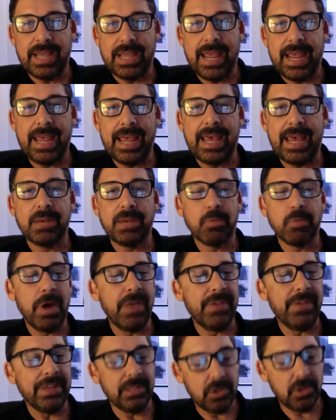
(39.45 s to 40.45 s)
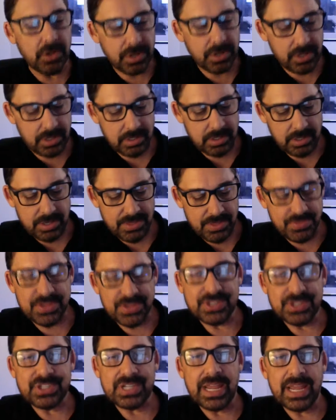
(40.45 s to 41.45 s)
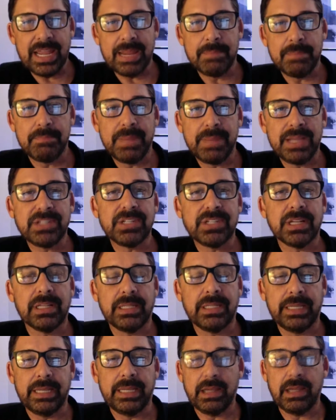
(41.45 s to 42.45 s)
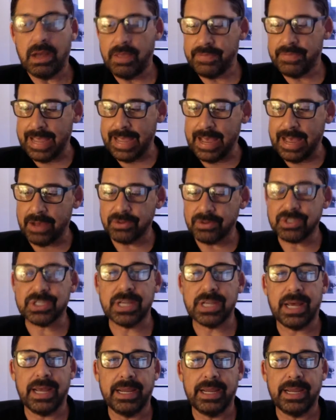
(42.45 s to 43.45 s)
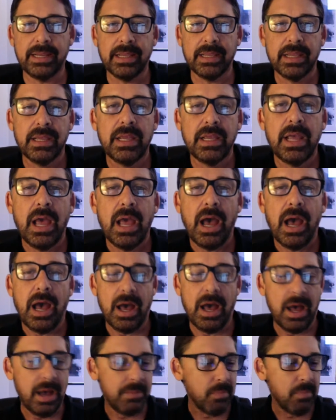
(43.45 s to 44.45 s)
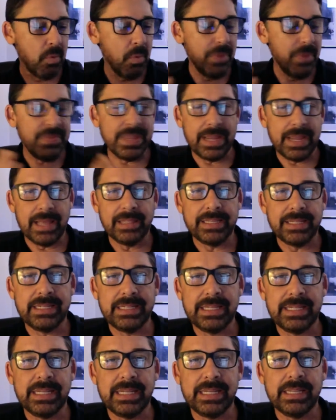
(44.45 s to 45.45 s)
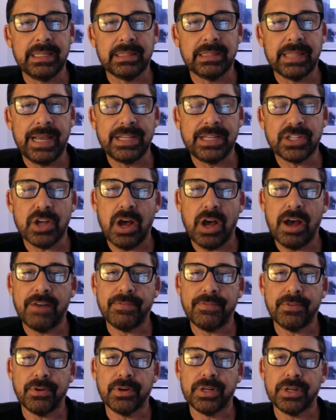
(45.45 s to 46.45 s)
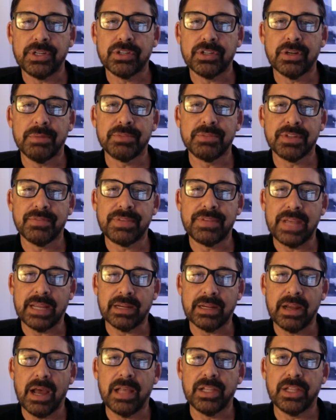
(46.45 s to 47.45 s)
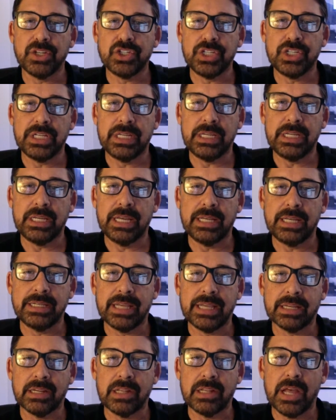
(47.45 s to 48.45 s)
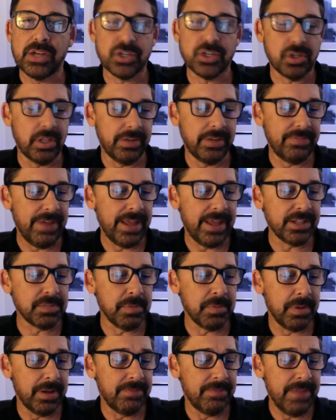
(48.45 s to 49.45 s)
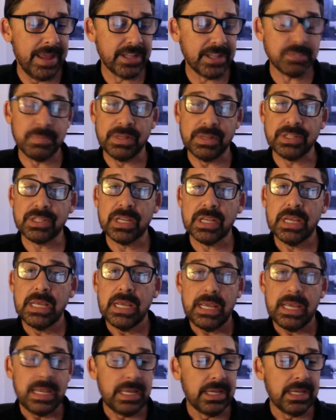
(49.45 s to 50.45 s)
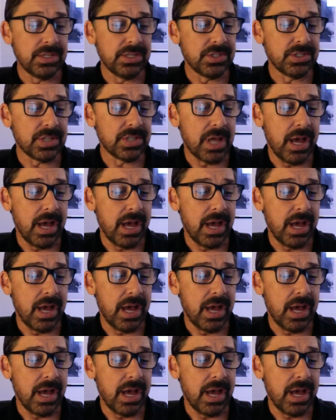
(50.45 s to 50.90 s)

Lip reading: And while they look the same basically on the outside, what the LED lights offer in terms of technology and technological advancements is